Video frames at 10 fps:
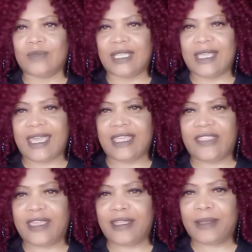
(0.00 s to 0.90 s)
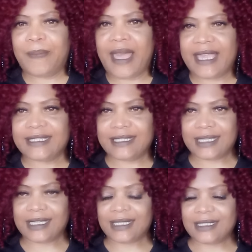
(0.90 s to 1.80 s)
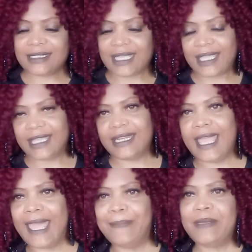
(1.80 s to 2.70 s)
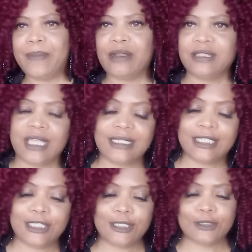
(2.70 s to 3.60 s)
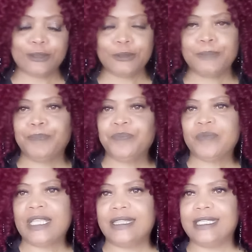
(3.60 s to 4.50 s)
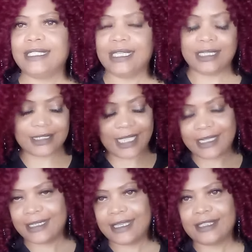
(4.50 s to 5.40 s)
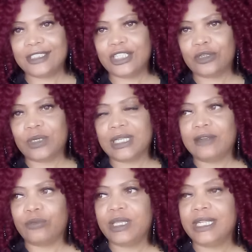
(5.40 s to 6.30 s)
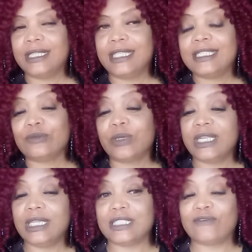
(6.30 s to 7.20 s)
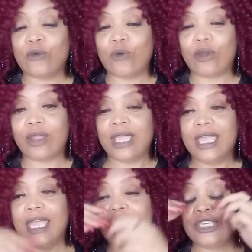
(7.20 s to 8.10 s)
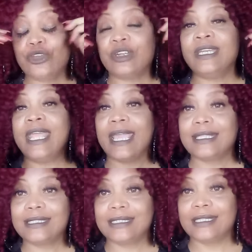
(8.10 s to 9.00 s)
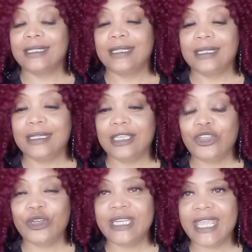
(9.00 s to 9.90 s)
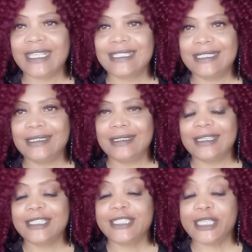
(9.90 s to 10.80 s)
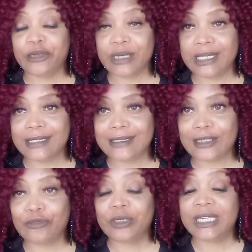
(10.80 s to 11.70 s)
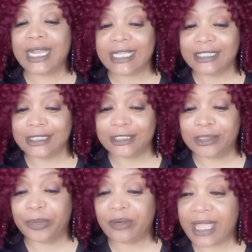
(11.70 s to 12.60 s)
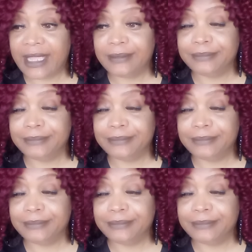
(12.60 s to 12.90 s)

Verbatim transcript: Hey there, Pisces, and happy birthday to you. This is another general love reading. This reading is for your next your next serious relationship, all right?